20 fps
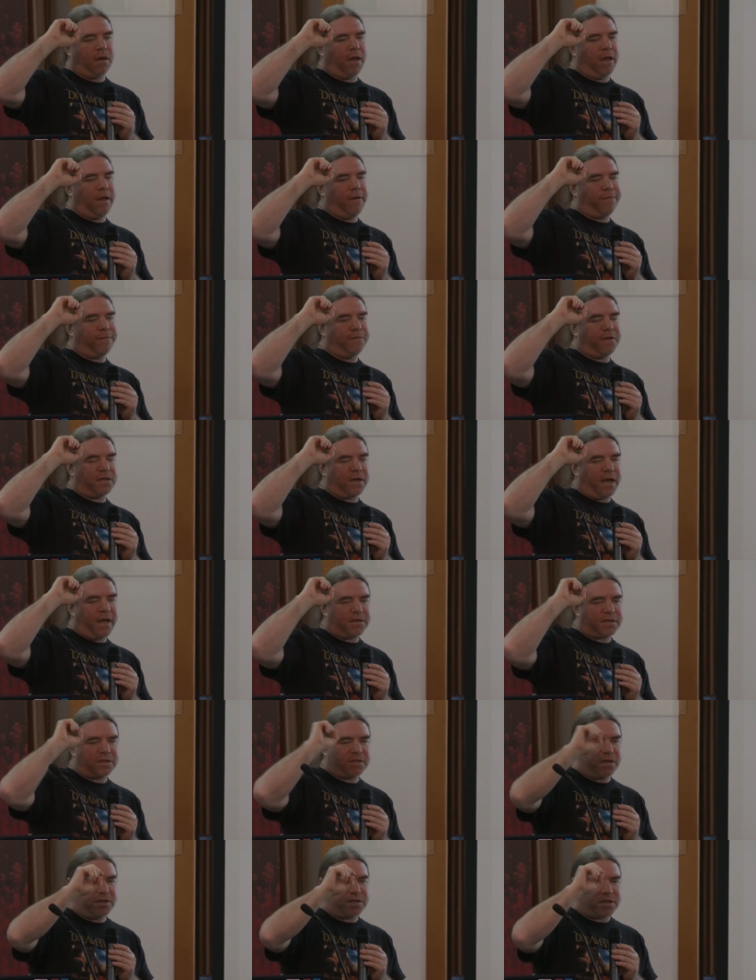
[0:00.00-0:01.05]
if the
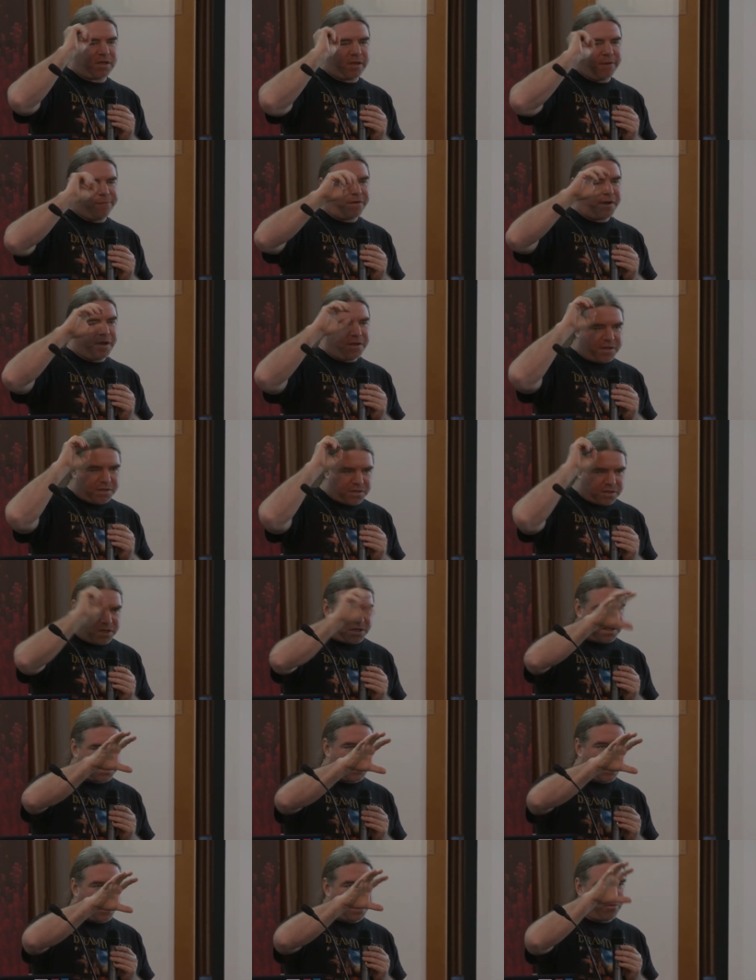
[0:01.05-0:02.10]
SSL certificate is the
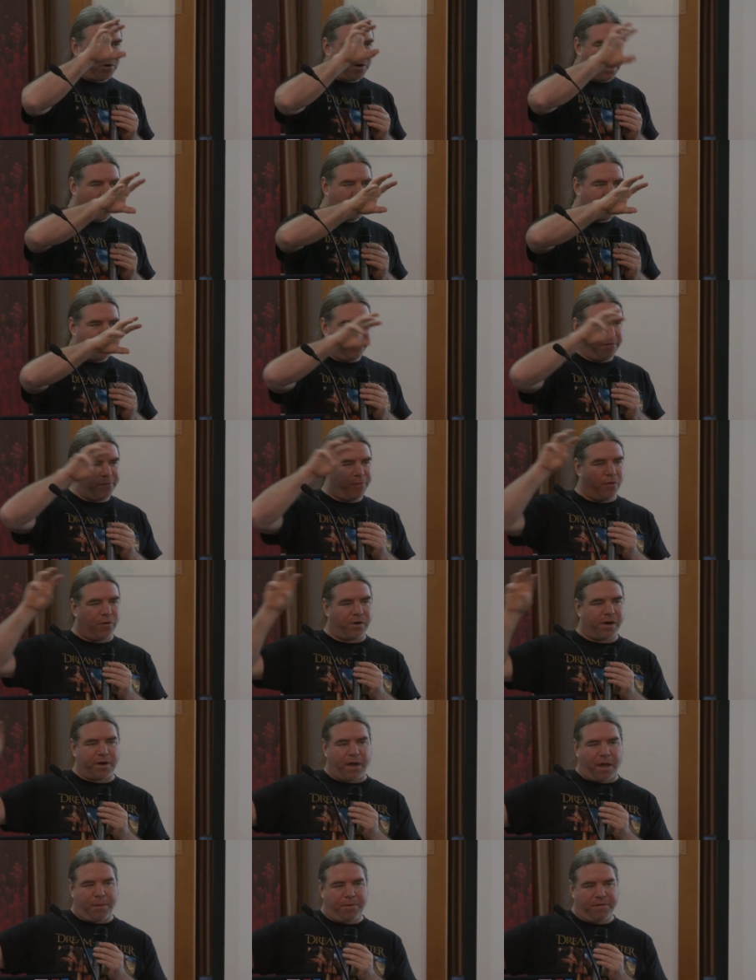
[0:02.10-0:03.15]
same on IPv4
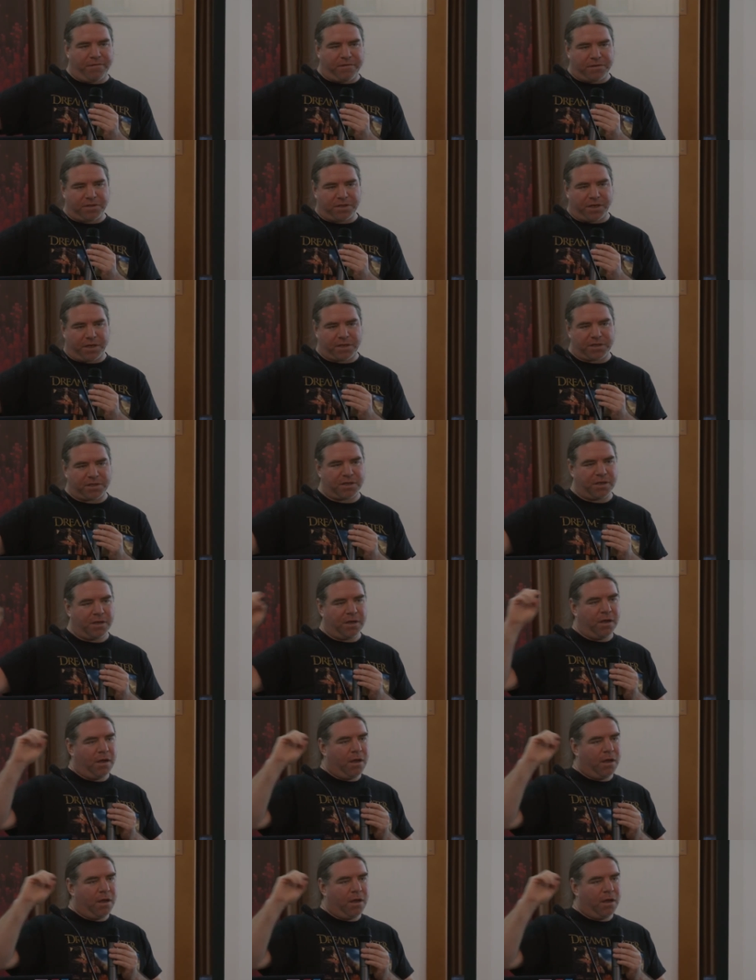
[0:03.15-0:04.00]
and IPv6.